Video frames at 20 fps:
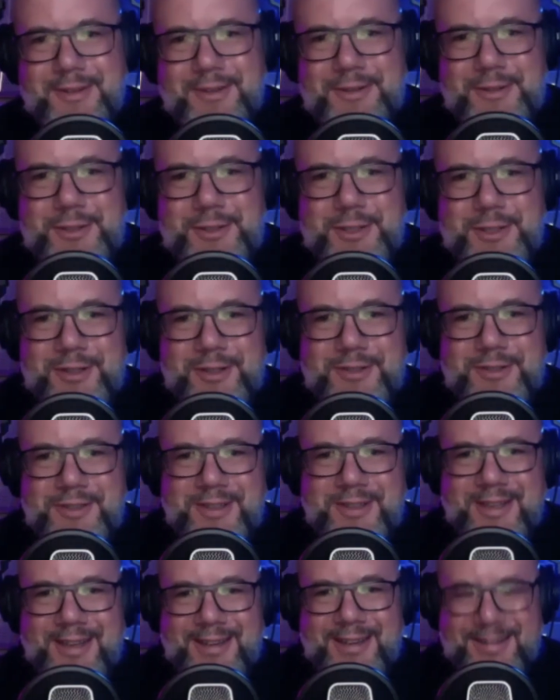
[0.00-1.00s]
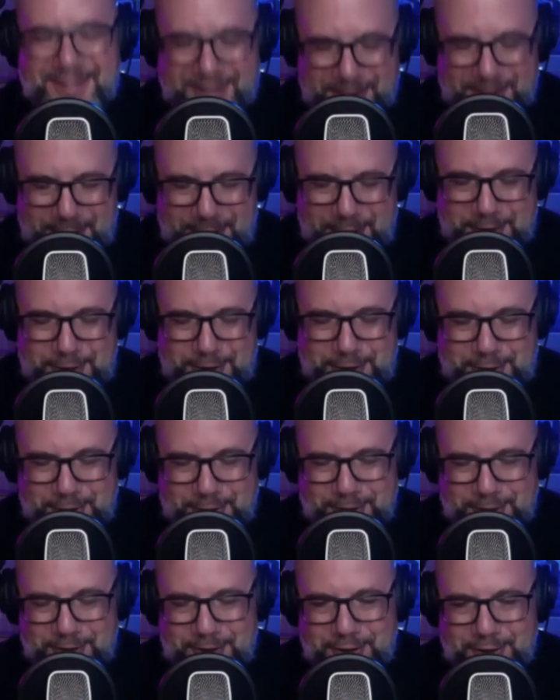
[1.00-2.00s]
the show thank you. today. Sure.
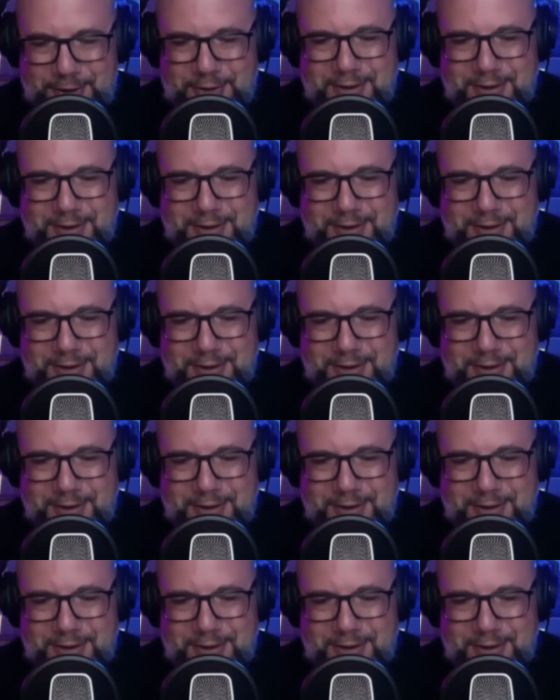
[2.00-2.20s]
Thank you, you for